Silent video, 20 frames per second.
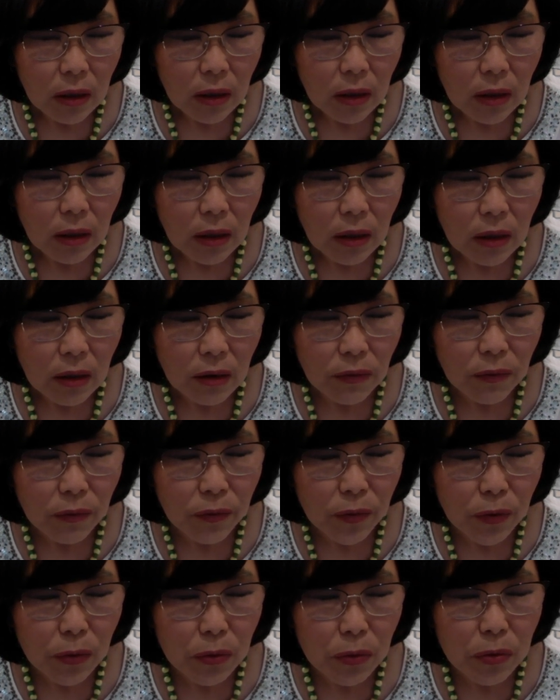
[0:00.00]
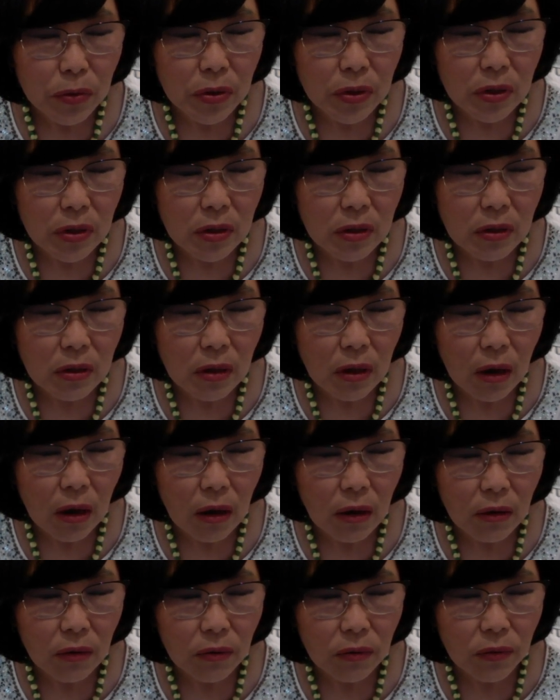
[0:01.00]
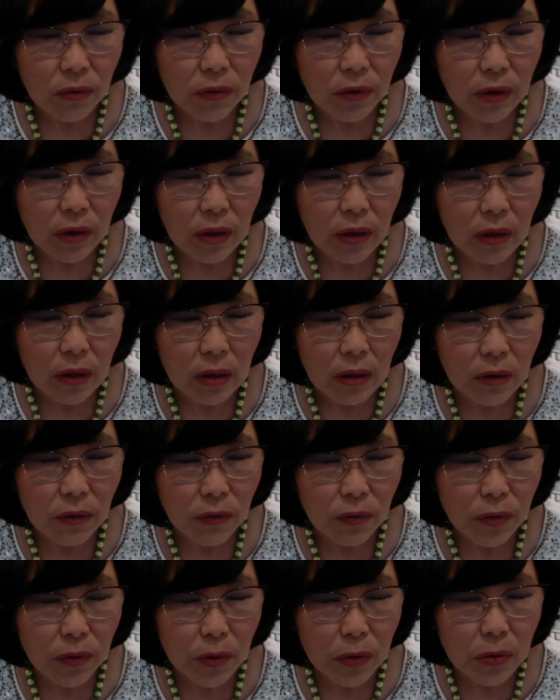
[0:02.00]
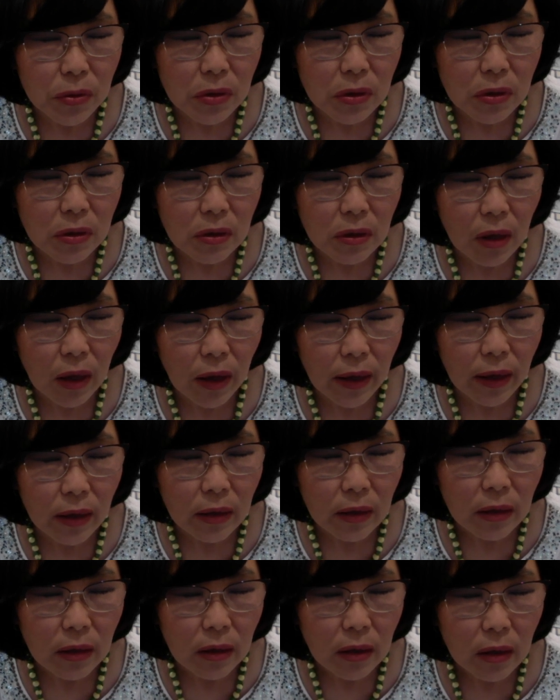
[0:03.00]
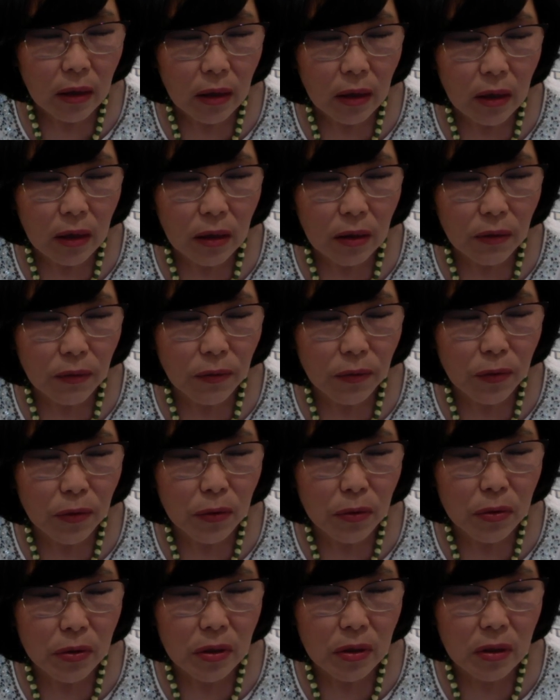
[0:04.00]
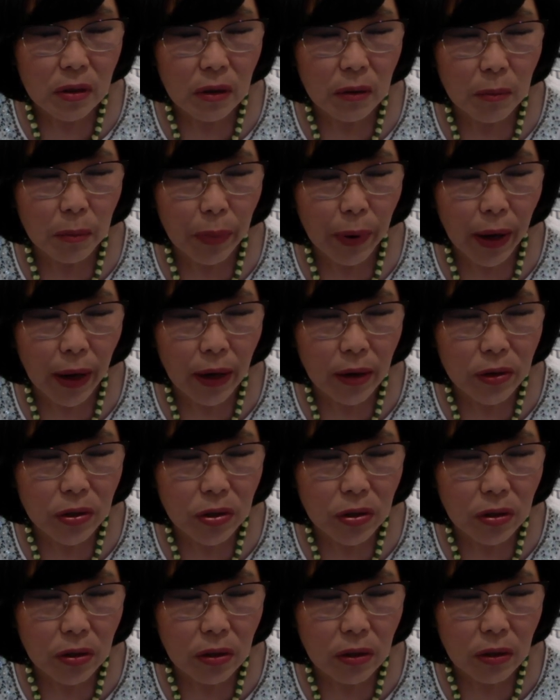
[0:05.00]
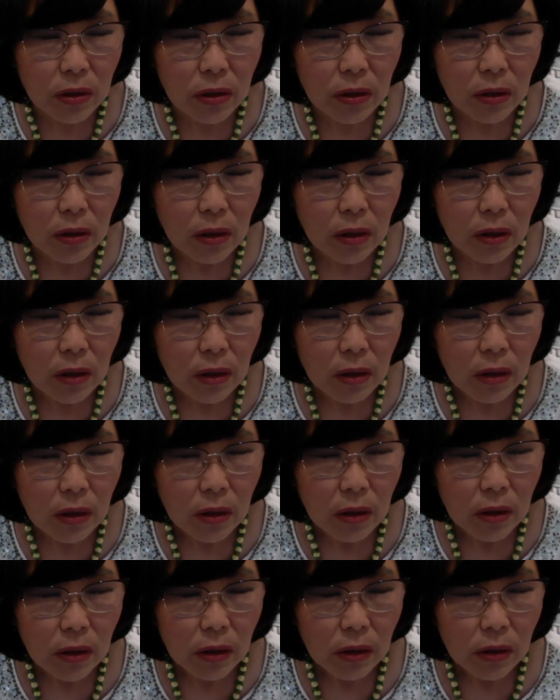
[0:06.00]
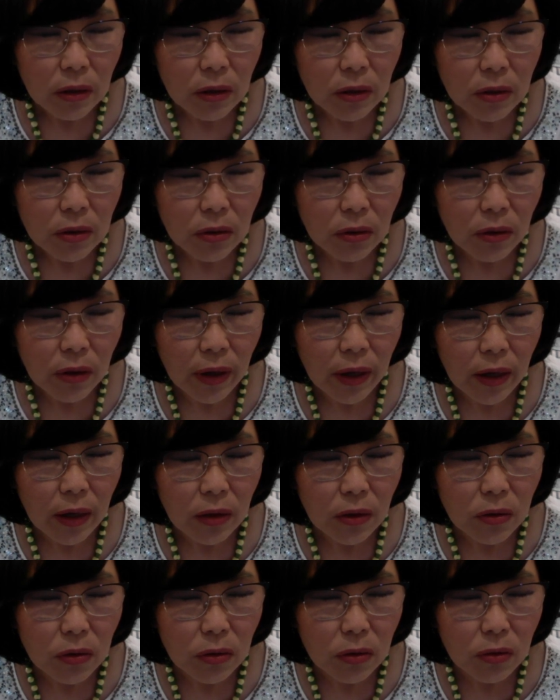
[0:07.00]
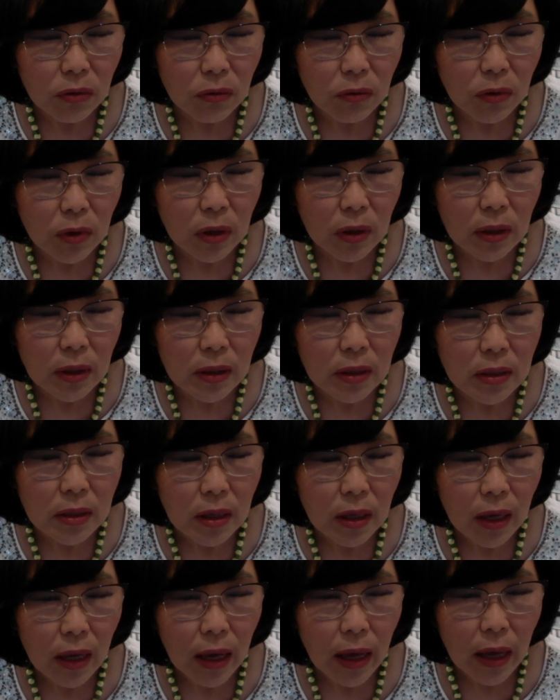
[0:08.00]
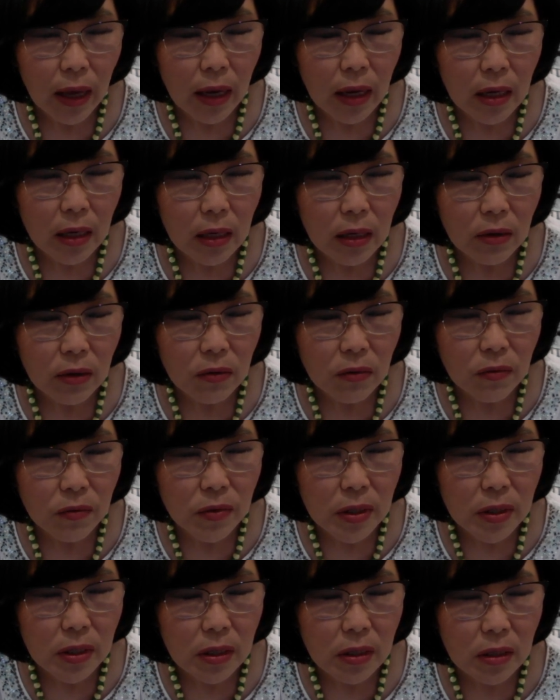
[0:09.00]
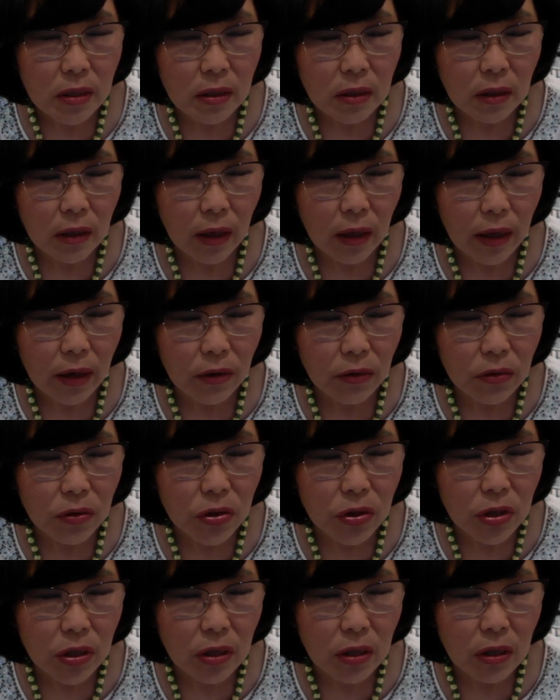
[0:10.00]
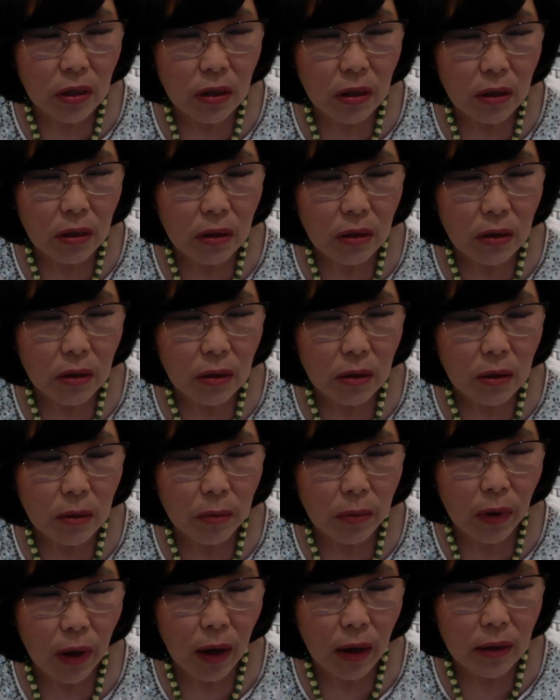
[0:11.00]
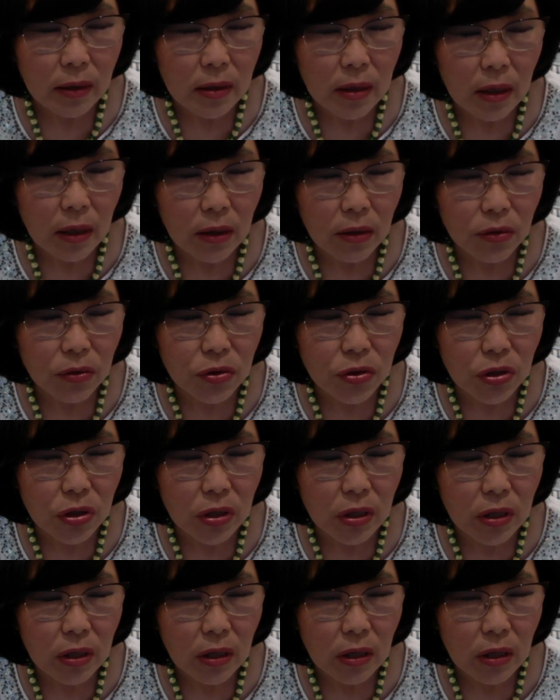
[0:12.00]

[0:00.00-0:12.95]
it infuses love, it infuses light, it infuses compassion so that you can release any resistant energy, blocked energy,